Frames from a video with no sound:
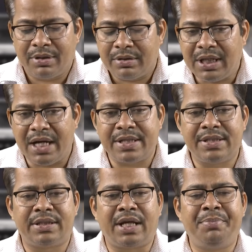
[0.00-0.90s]
that is
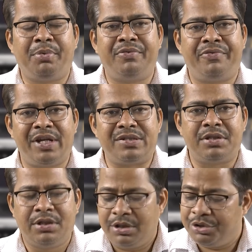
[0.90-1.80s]
a type of waste
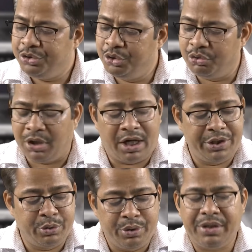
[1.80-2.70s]
you are
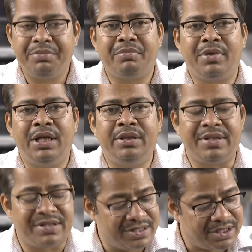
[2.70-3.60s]
doing in the
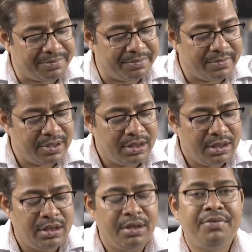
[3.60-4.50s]
system.
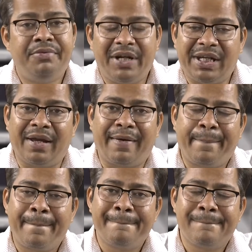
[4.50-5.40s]
Waiting,
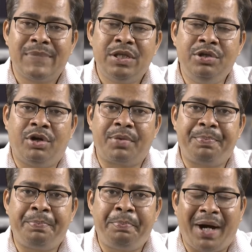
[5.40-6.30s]
your
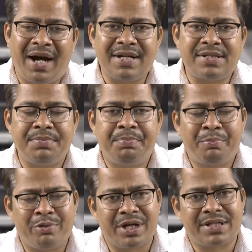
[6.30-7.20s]
parts
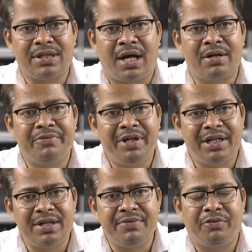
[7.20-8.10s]
products are
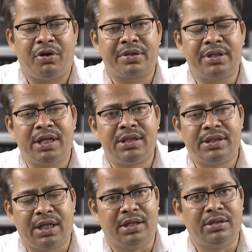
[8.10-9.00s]
waiting for their
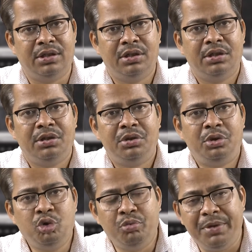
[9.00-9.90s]
turn
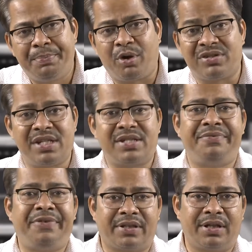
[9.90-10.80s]
to be processed
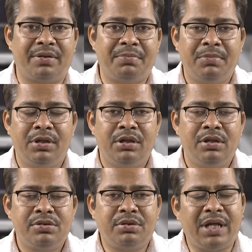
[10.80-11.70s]
further.
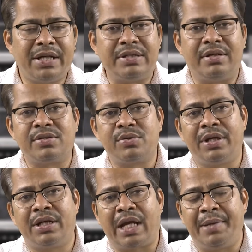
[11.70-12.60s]
So, that is also
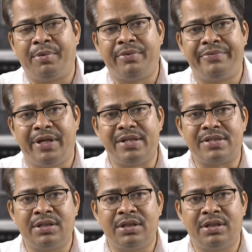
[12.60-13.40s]
a type of waste